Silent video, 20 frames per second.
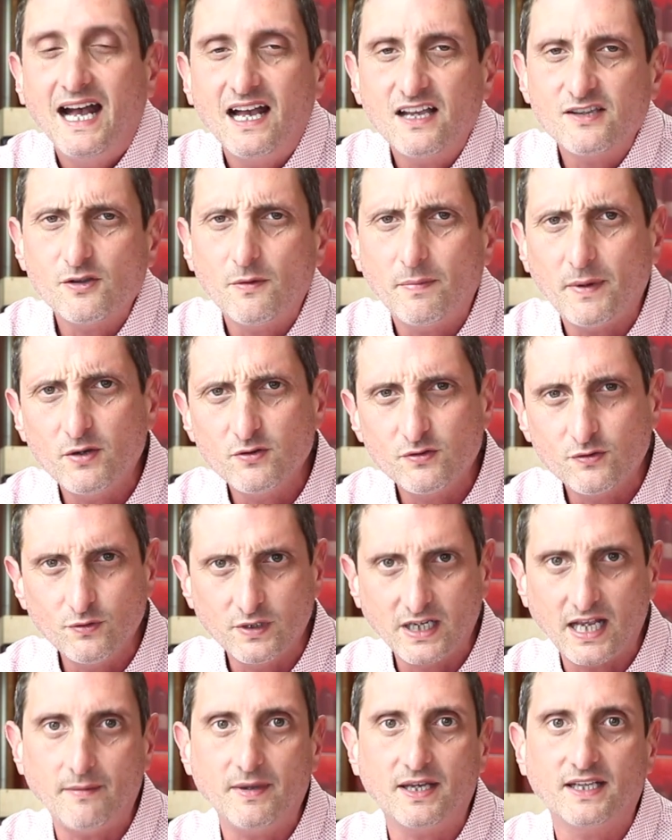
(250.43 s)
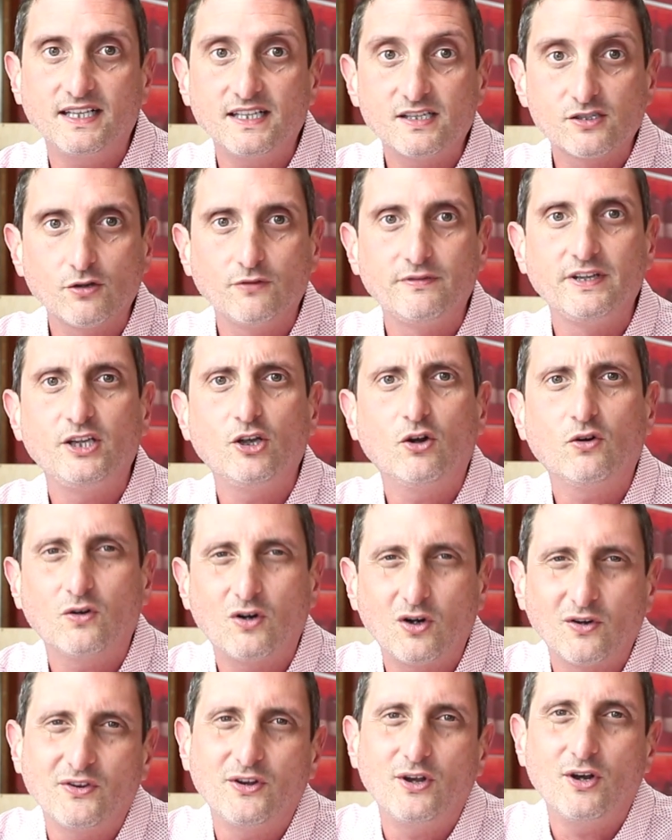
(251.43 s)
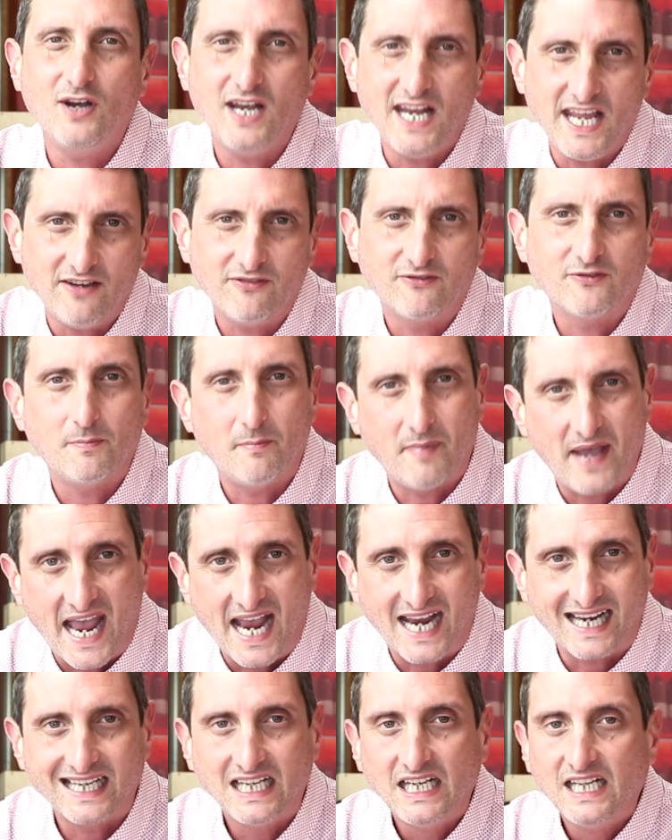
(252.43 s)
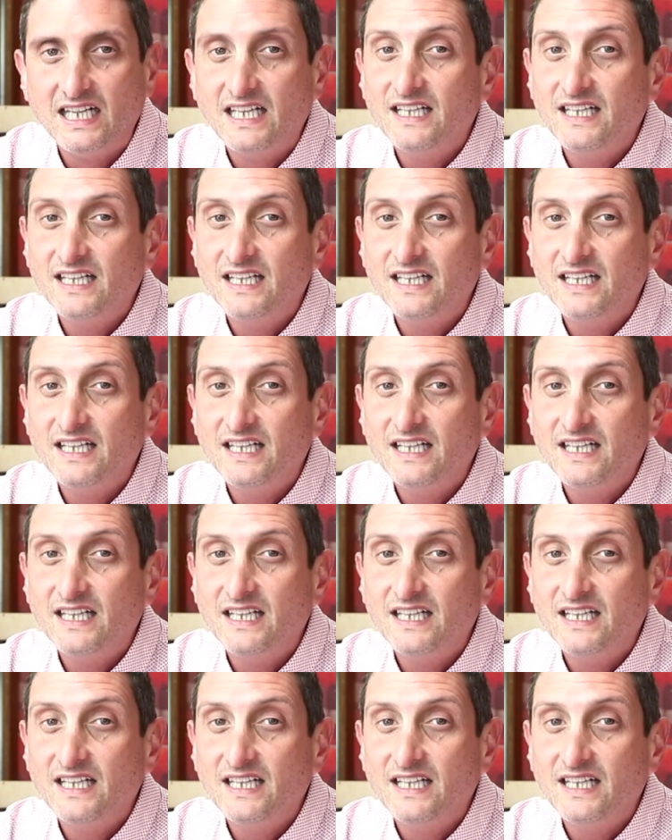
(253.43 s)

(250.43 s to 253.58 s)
as opposed to Cabernet Sauvignon on the left bank.